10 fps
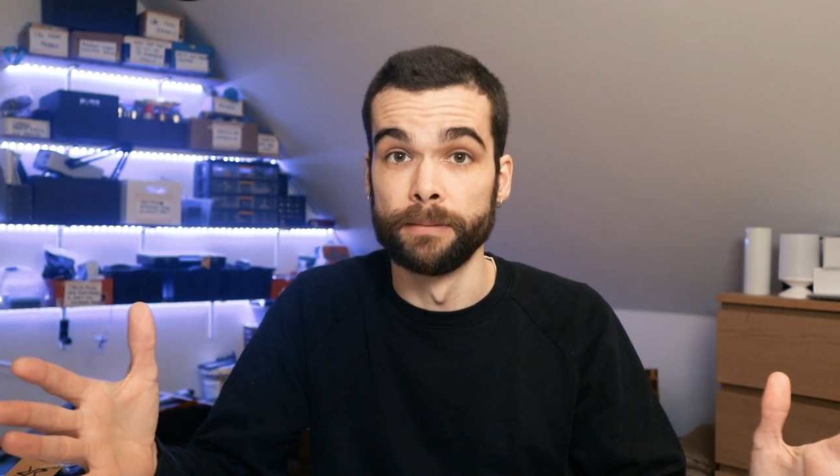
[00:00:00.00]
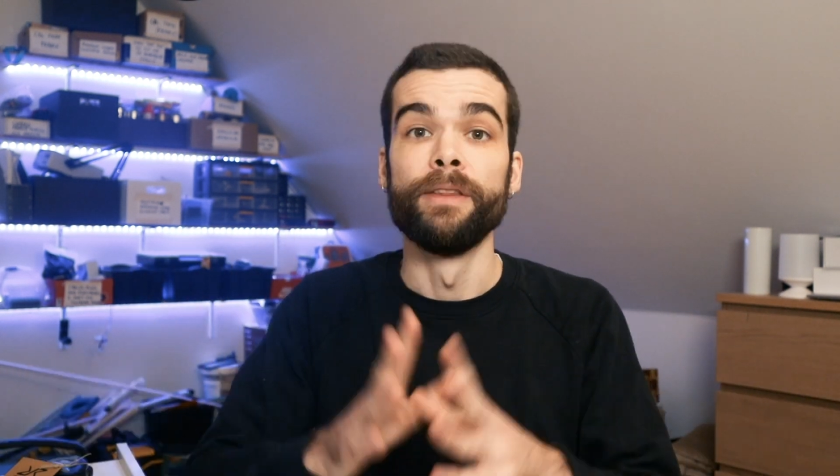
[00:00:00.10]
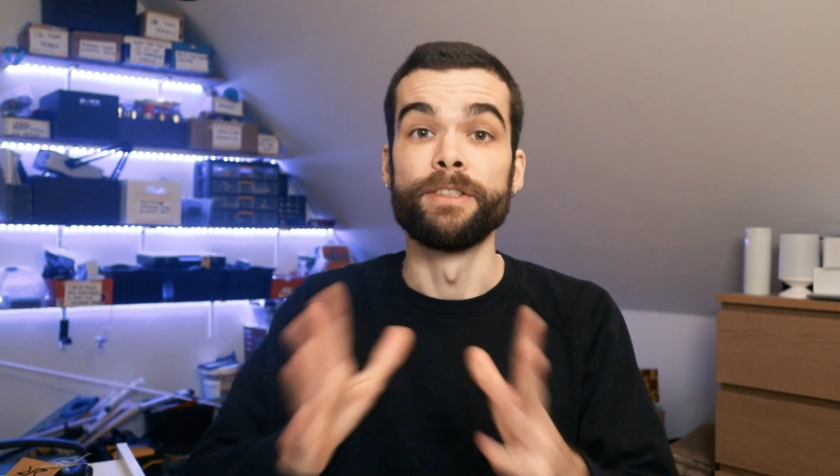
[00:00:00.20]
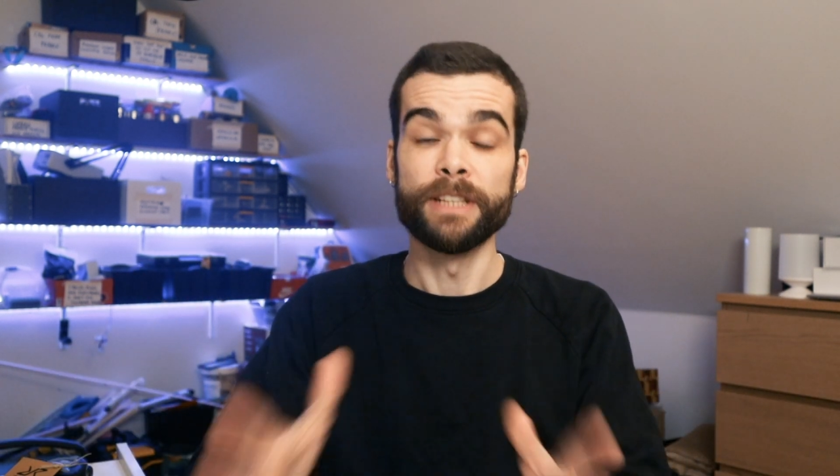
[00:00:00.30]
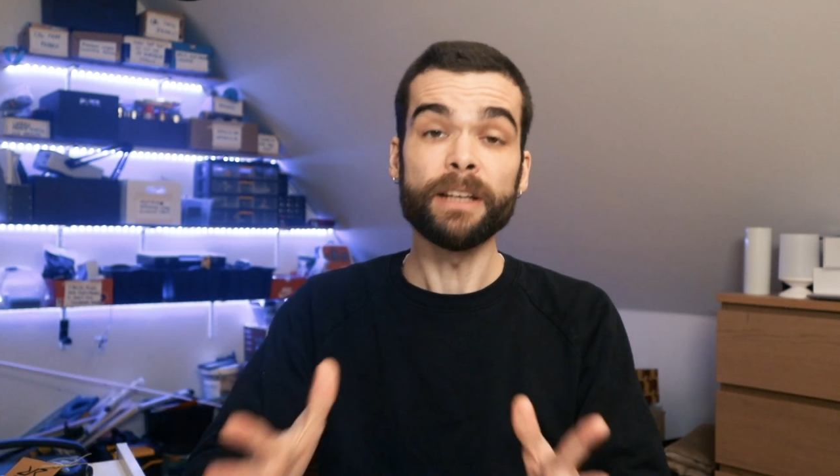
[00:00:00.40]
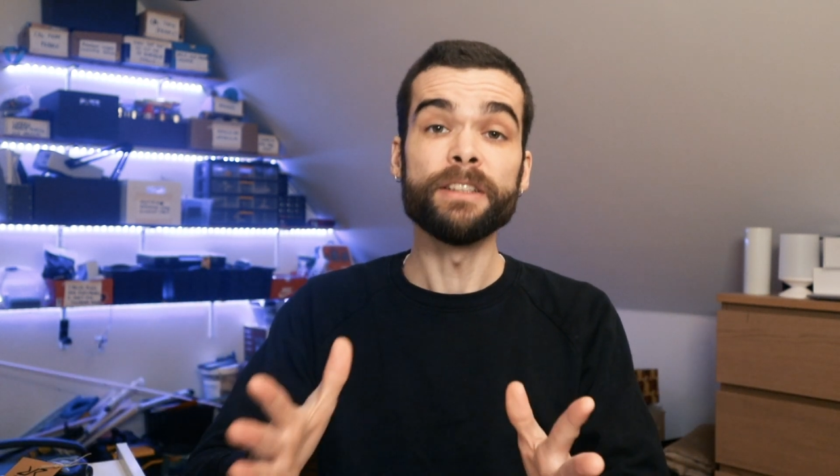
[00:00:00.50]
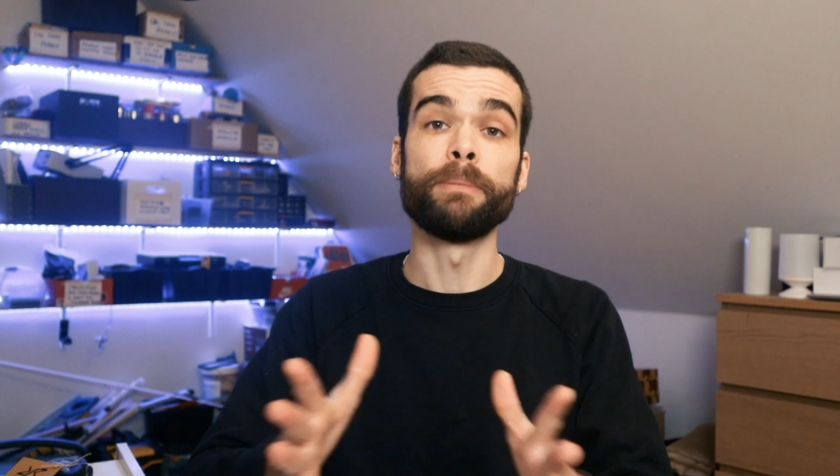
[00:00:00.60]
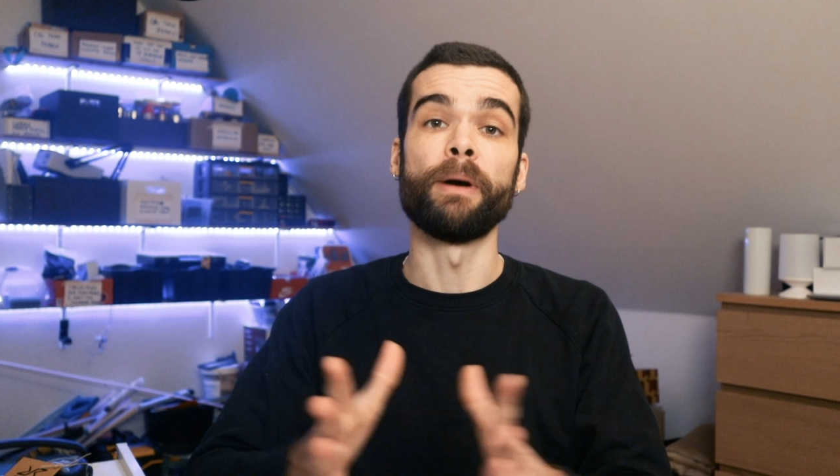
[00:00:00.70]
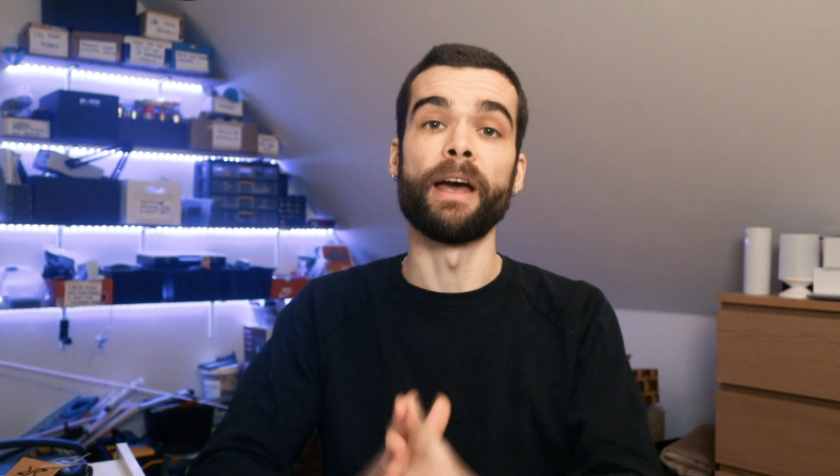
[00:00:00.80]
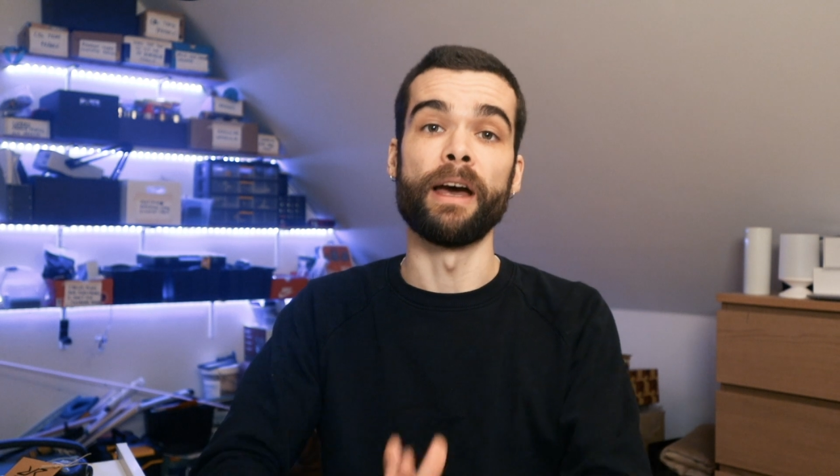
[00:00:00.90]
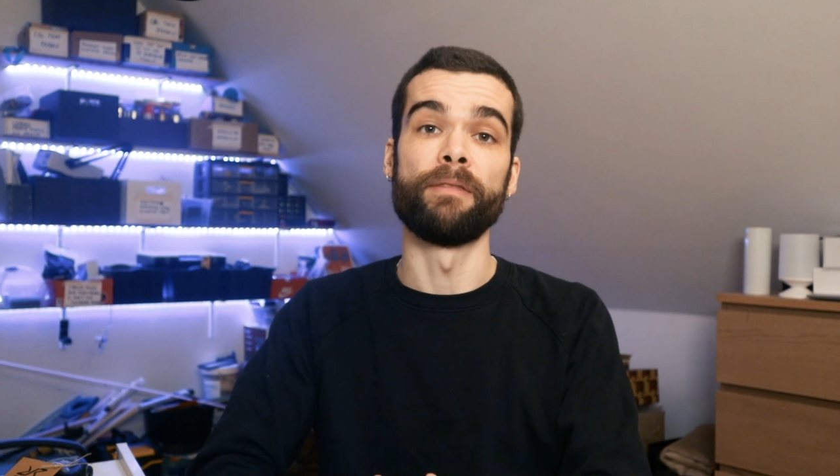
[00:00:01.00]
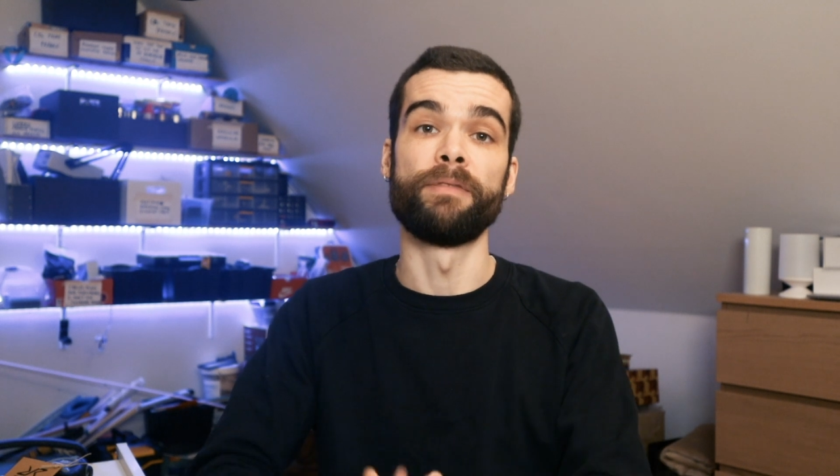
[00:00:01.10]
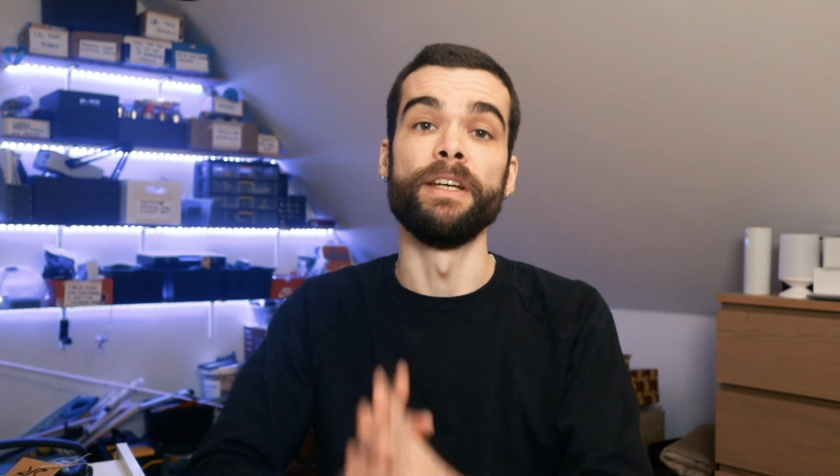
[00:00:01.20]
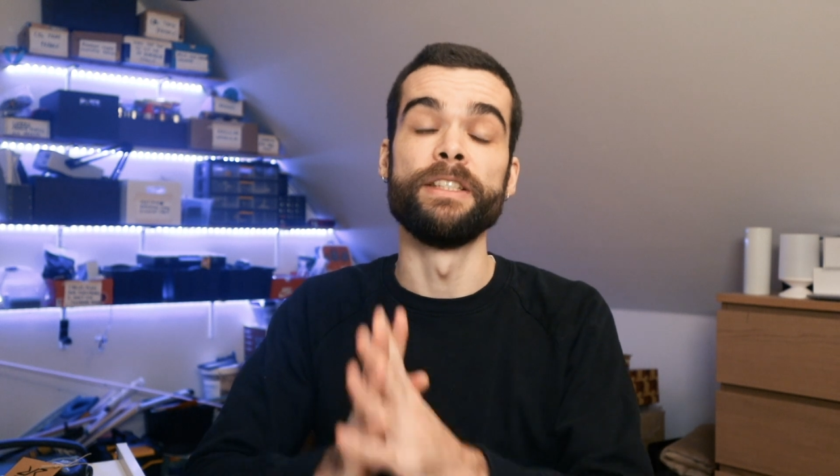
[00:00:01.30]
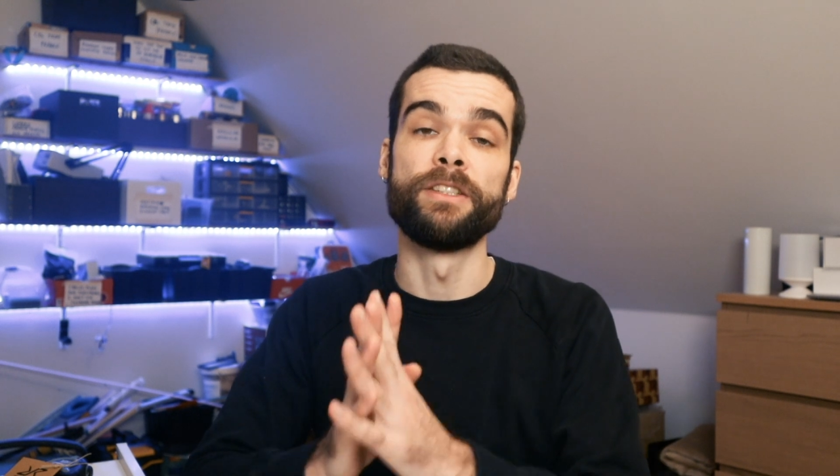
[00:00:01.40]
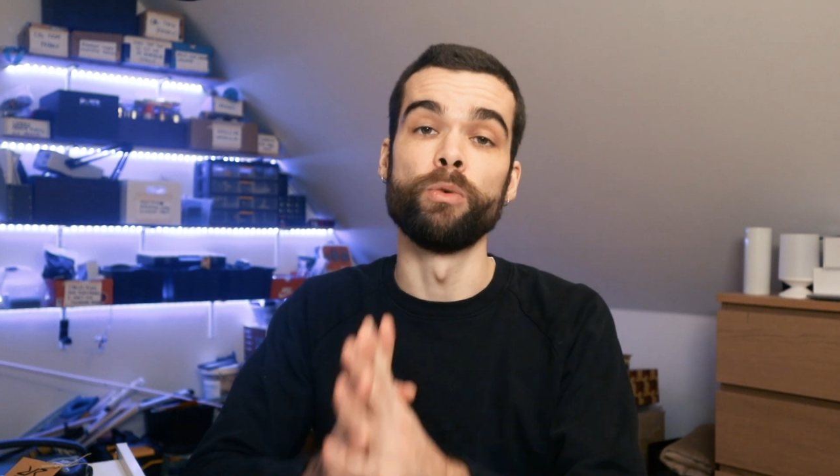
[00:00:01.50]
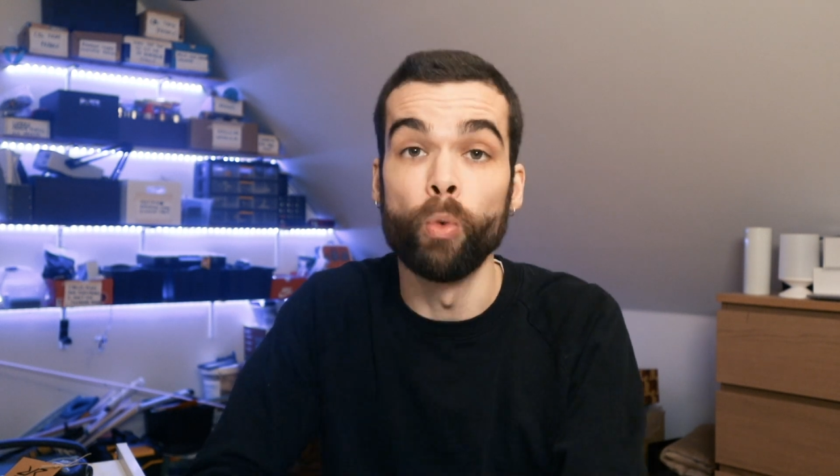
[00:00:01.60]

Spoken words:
The second tip I have is the